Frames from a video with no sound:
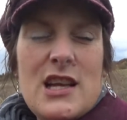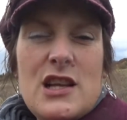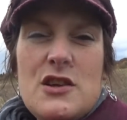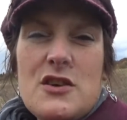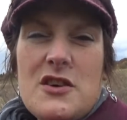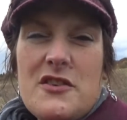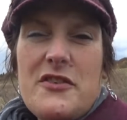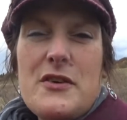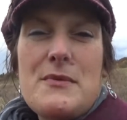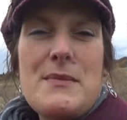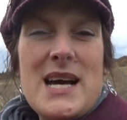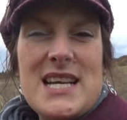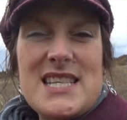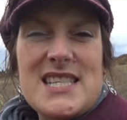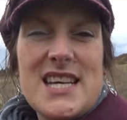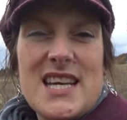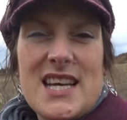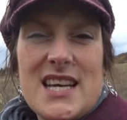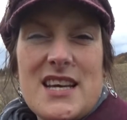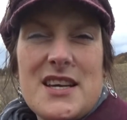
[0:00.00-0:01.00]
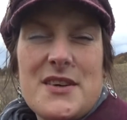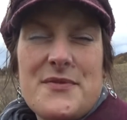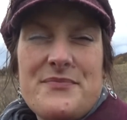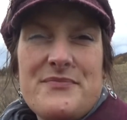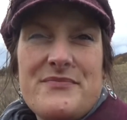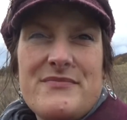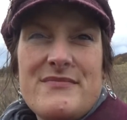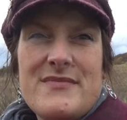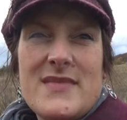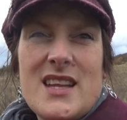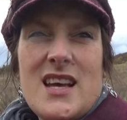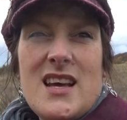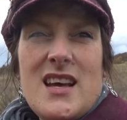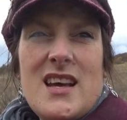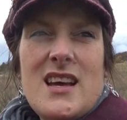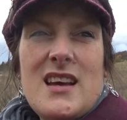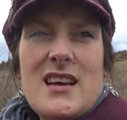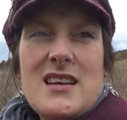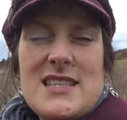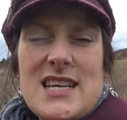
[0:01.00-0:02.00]
look for magic.
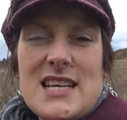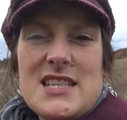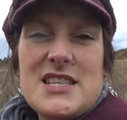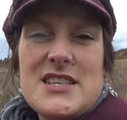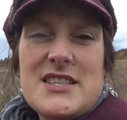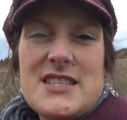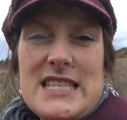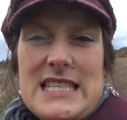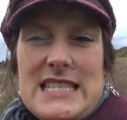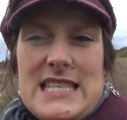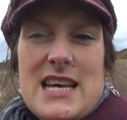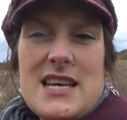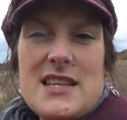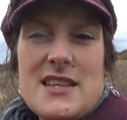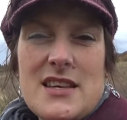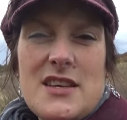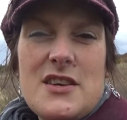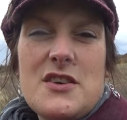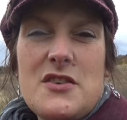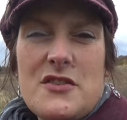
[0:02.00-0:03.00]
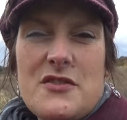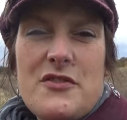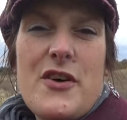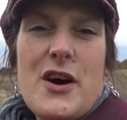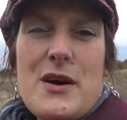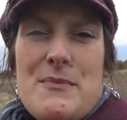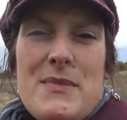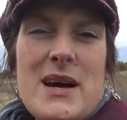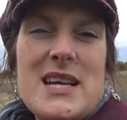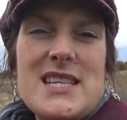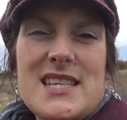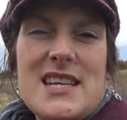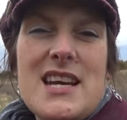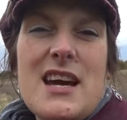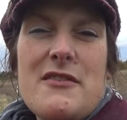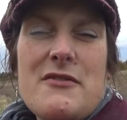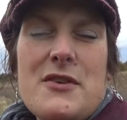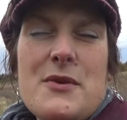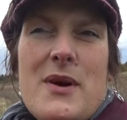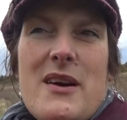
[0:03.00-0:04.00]
Dad used to say that you could find magic
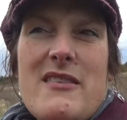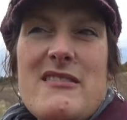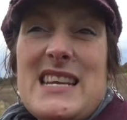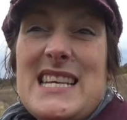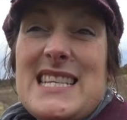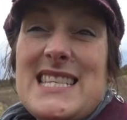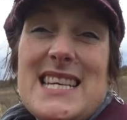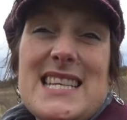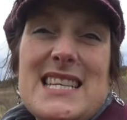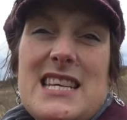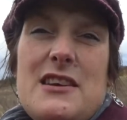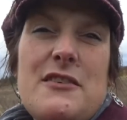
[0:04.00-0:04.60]
everywhere, and he did.